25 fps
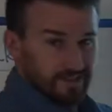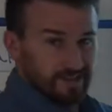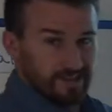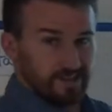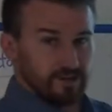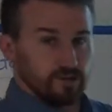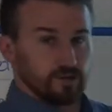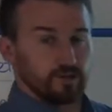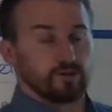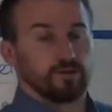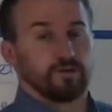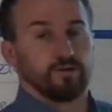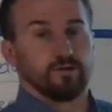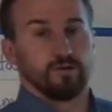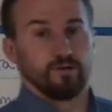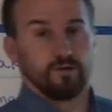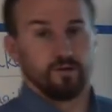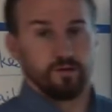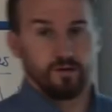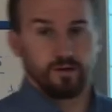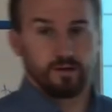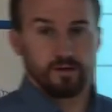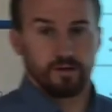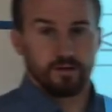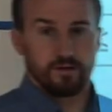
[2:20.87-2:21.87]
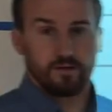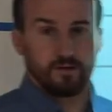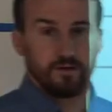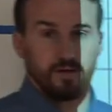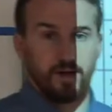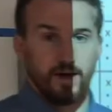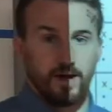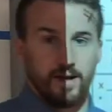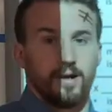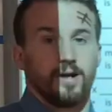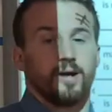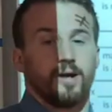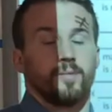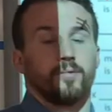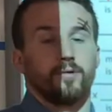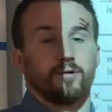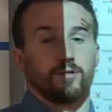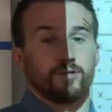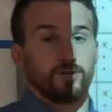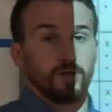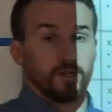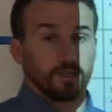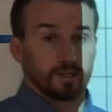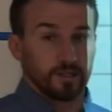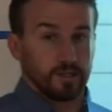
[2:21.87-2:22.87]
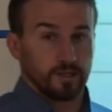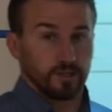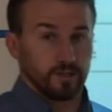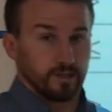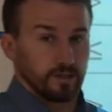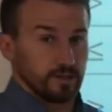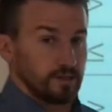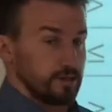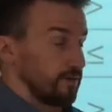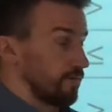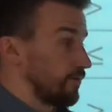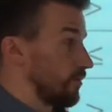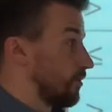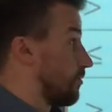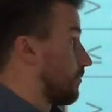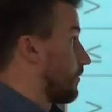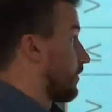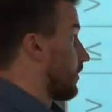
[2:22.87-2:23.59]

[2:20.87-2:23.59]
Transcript: include that number. So that's gonna look different when we